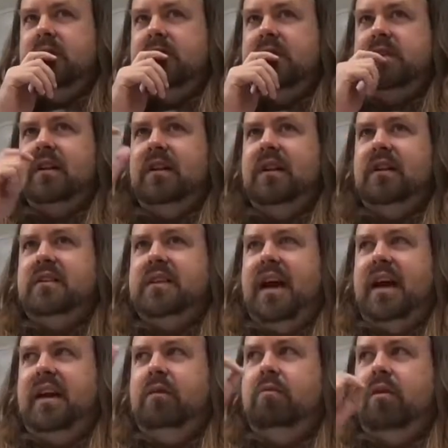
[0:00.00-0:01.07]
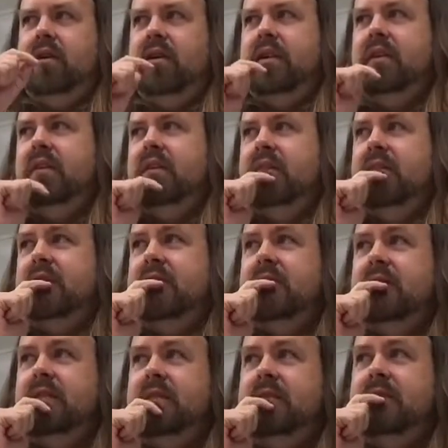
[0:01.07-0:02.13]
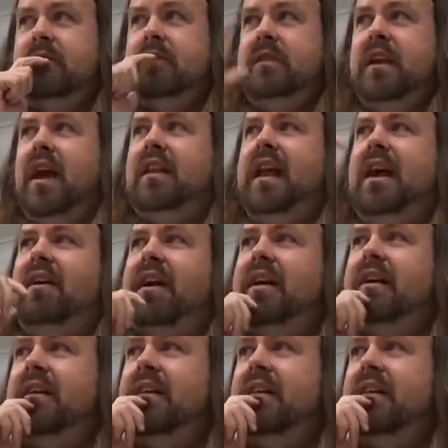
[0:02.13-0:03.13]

Just a little tiny word. Yeah, Larry.